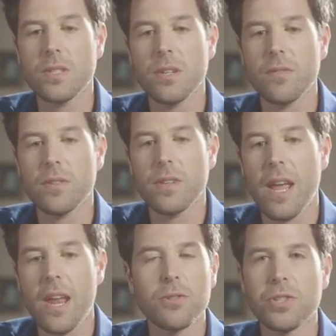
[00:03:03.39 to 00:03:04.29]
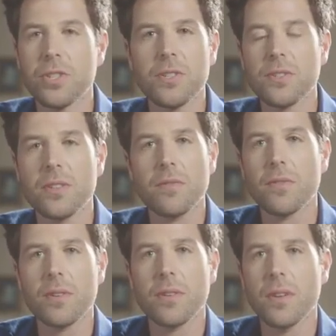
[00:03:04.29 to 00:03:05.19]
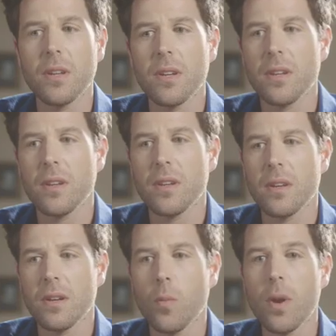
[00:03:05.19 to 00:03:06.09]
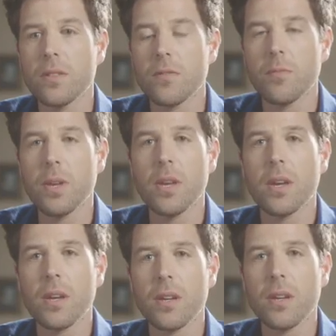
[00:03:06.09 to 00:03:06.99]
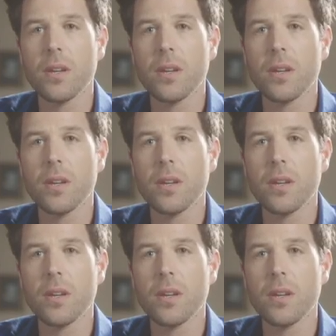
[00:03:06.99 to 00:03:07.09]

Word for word: different energies and different ways of being and,